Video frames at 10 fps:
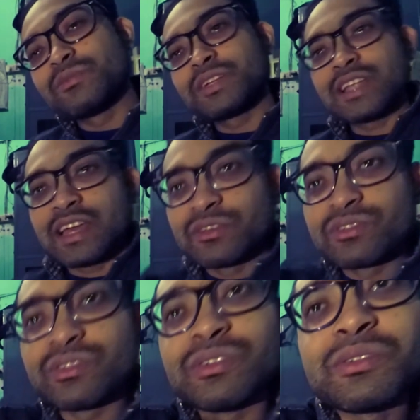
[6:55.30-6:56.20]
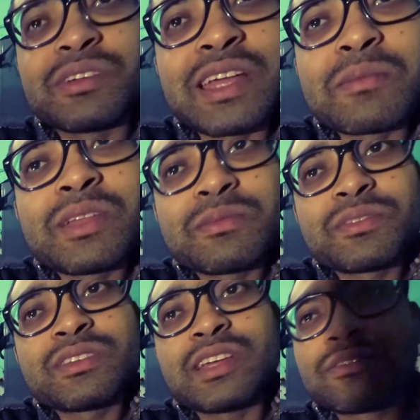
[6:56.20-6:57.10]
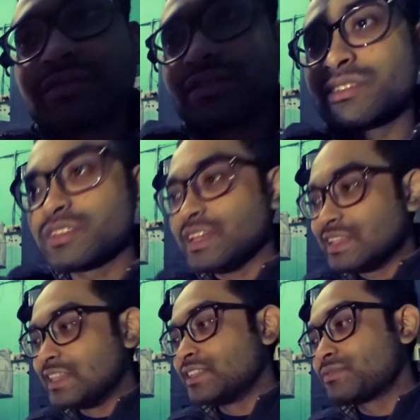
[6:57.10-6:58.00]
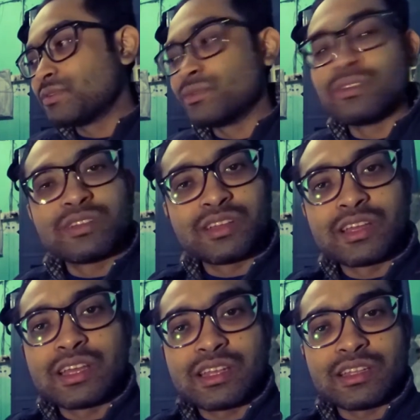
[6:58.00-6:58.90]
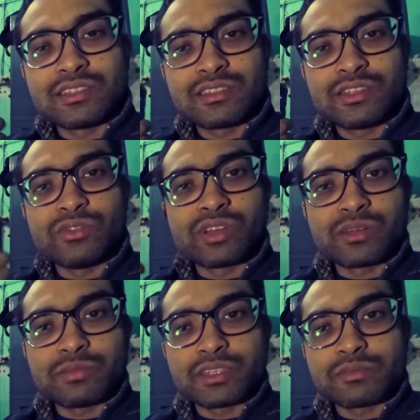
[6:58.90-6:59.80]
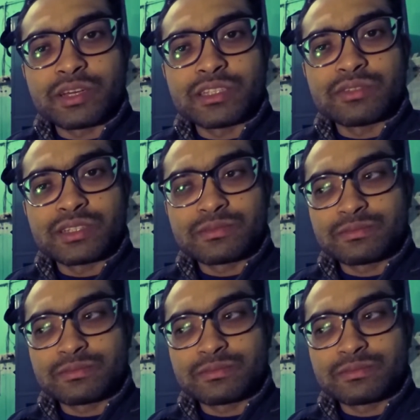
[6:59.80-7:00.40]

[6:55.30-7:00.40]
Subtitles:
but I used to time lapse at first in this phone. This is a Eureka Plus, by the way.